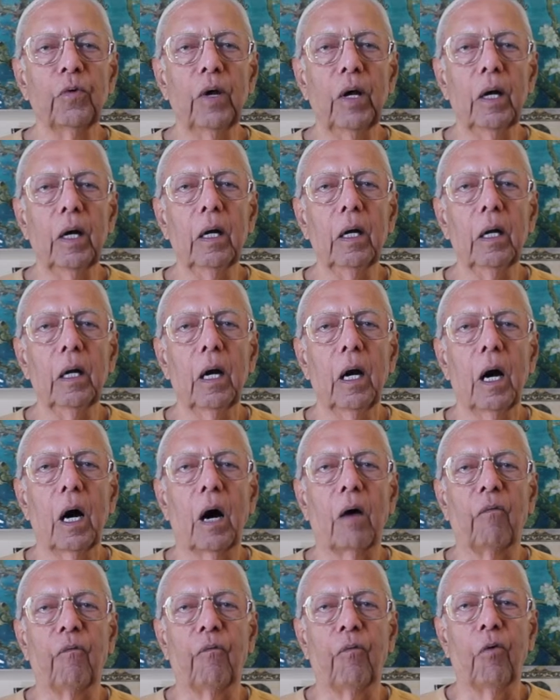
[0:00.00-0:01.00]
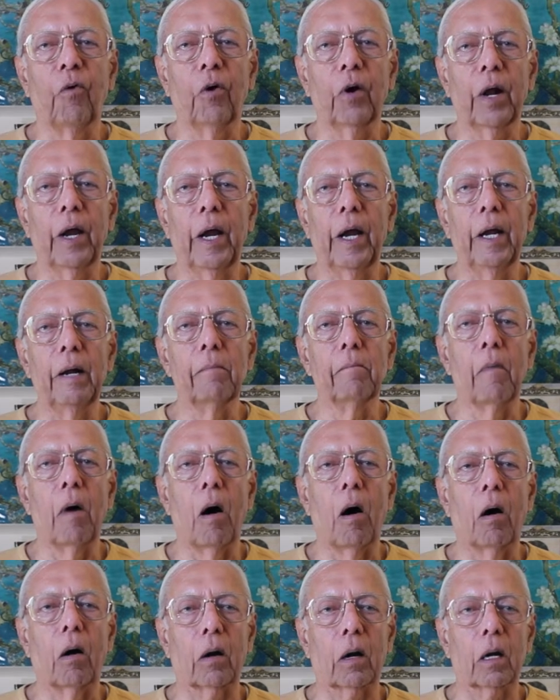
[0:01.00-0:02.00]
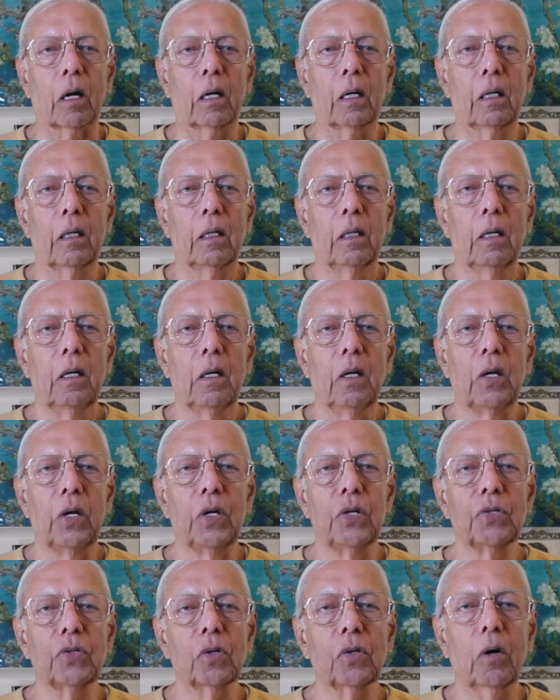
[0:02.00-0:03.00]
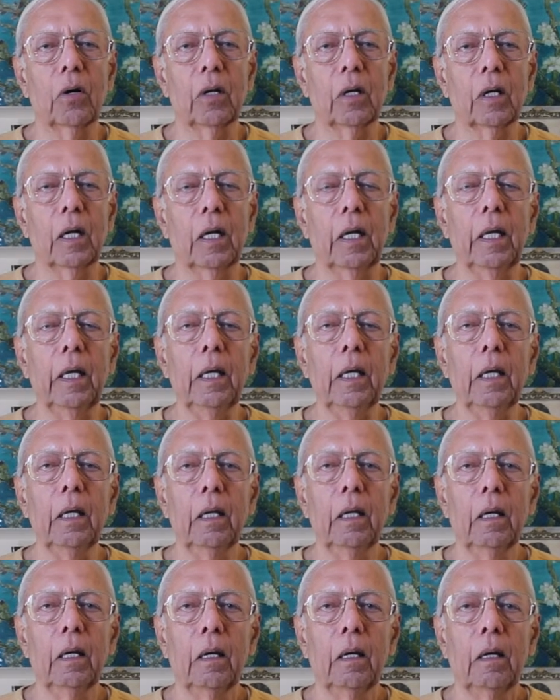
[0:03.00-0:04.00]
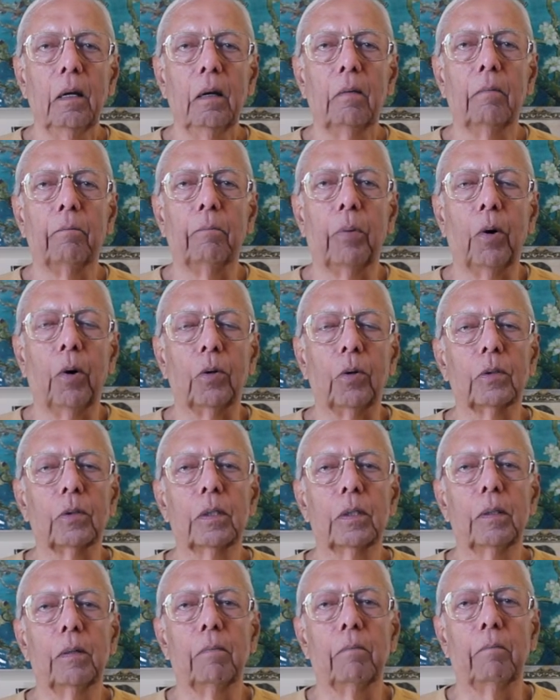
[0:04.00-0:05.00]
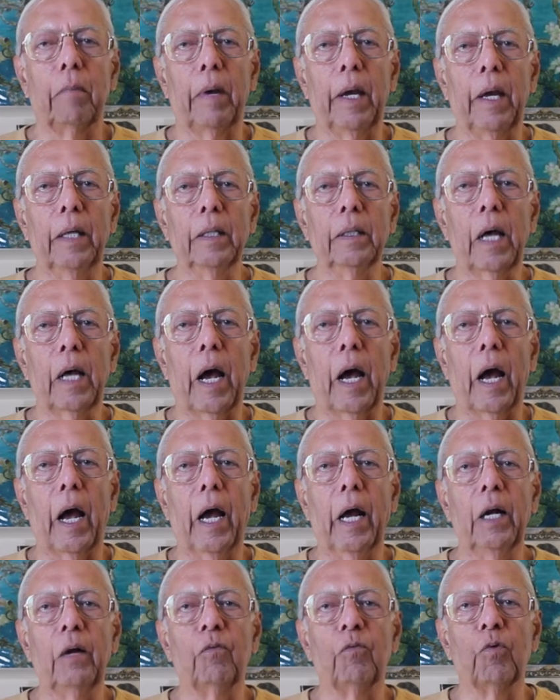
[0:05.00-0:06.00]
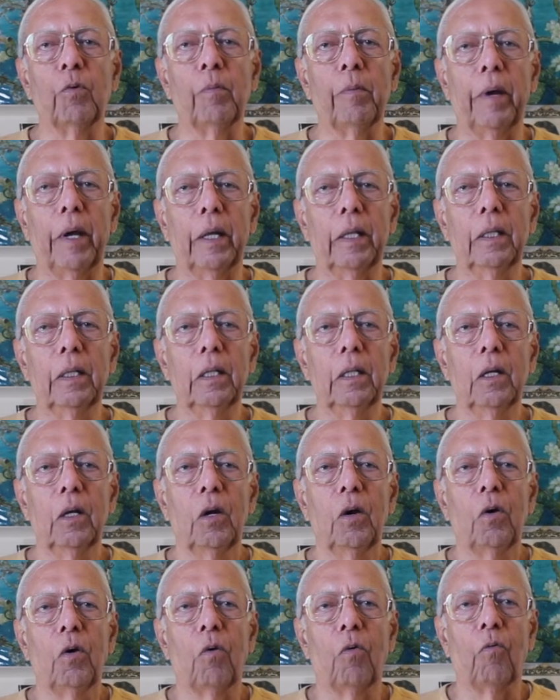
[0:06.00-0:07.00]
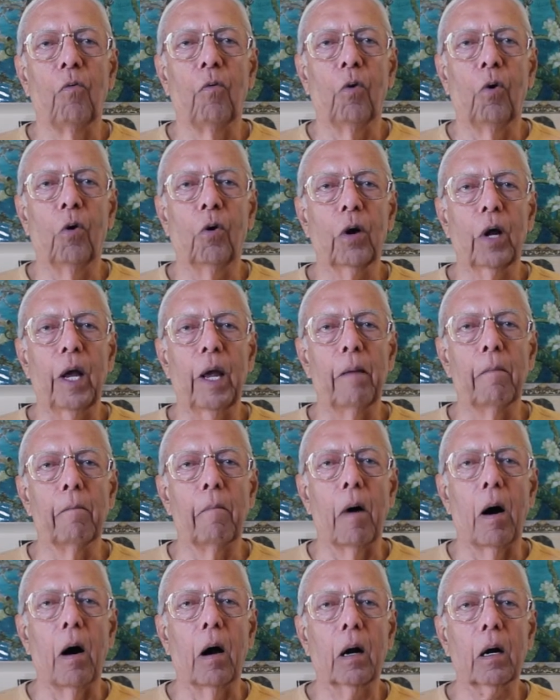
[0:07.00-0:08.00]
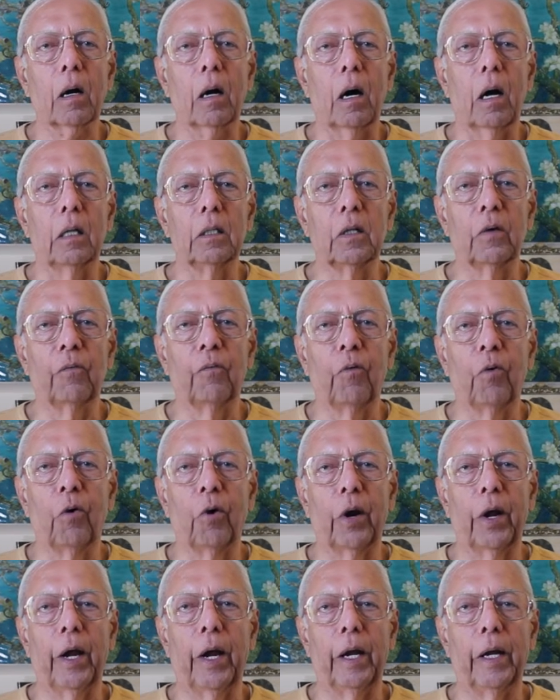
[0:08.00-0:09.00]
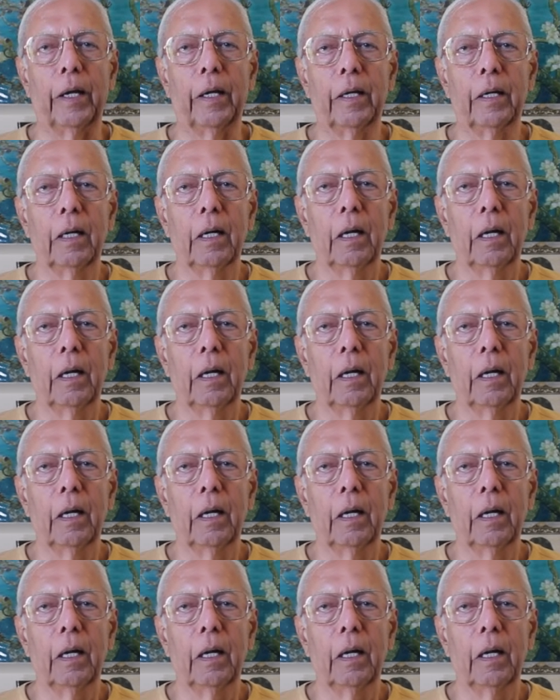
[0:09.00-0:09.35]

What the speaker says: wear a forehead mark. Historically, both men and women wore a mark on the forehead,